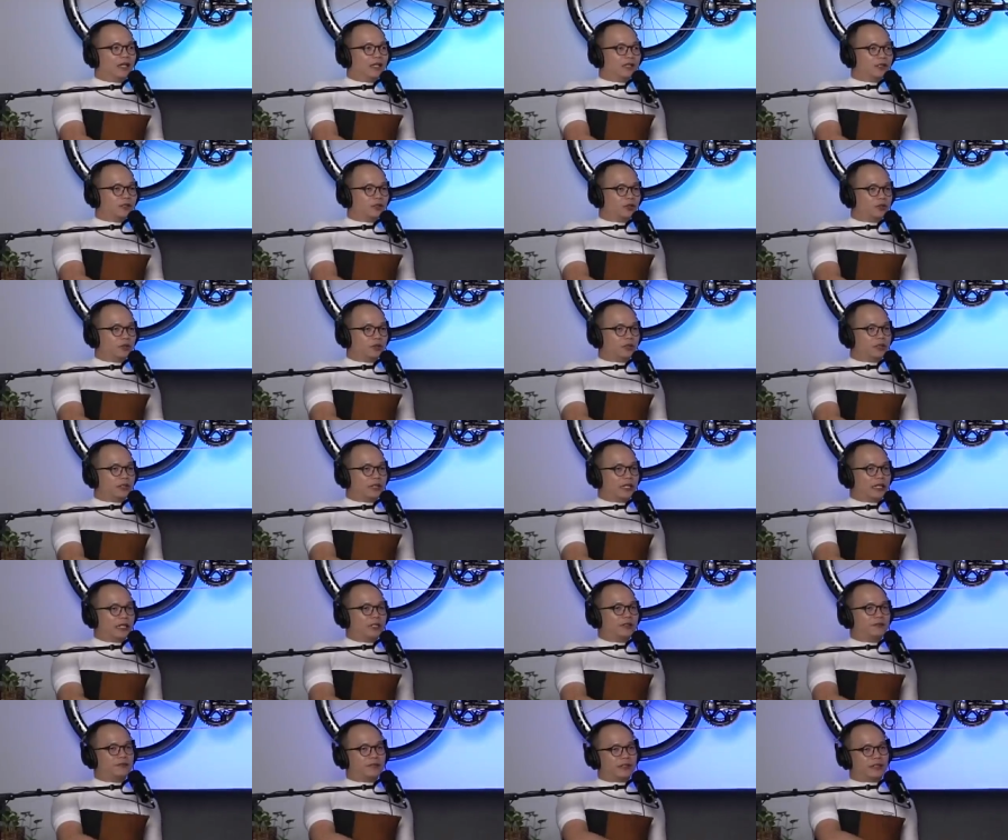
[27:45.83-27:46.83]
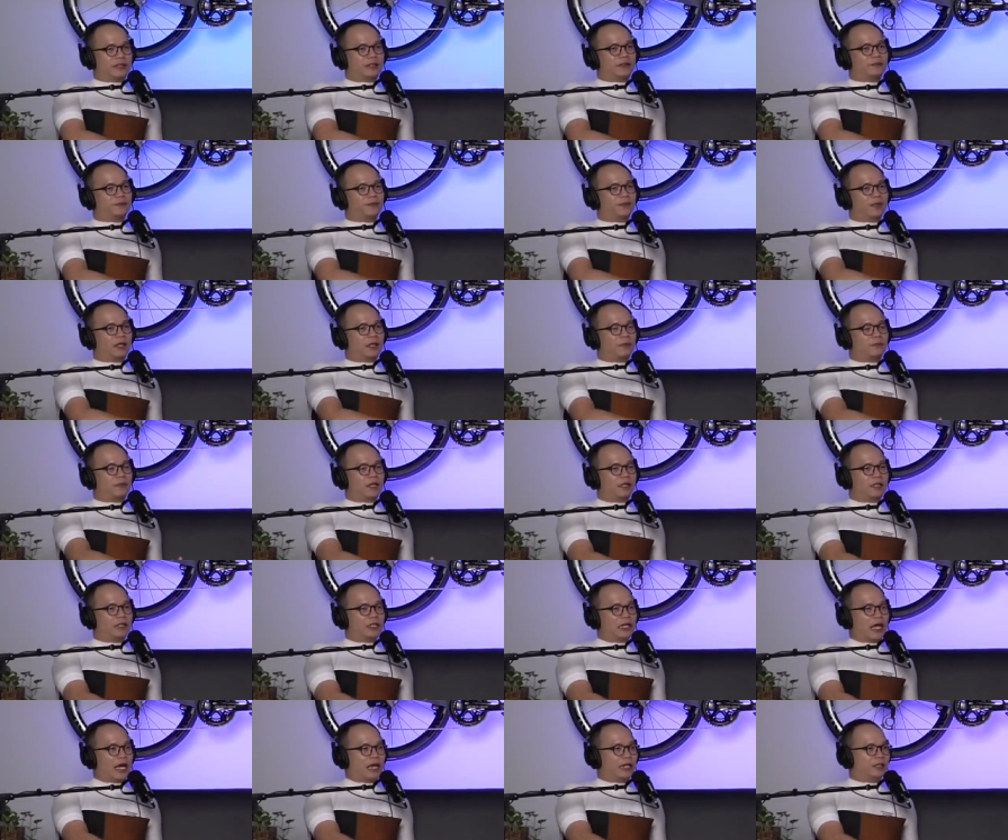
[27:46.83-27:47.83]
So in life, uh, there are
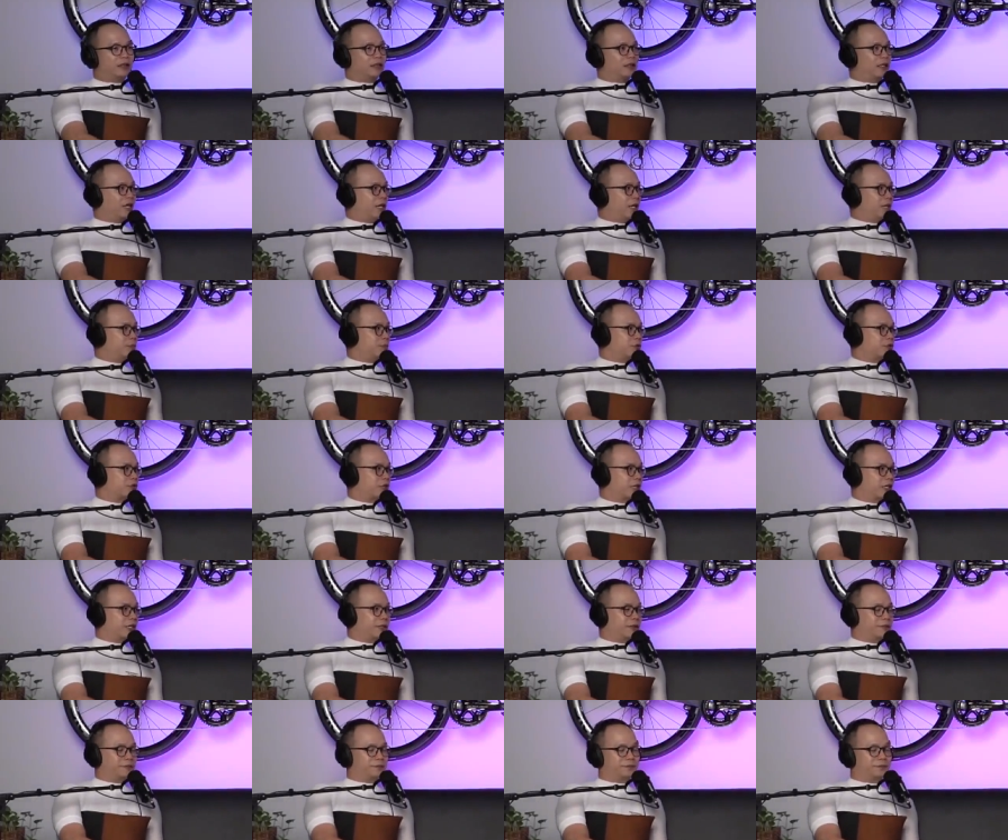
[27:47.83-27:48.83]
many end games, right?